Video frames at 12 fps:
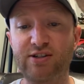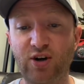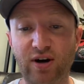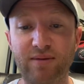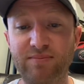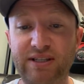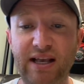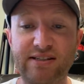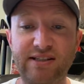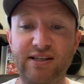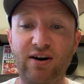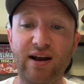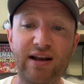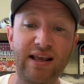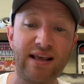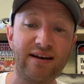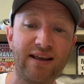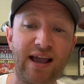circumstances here are going to
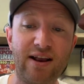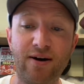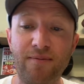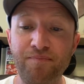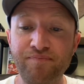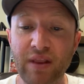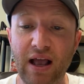indicator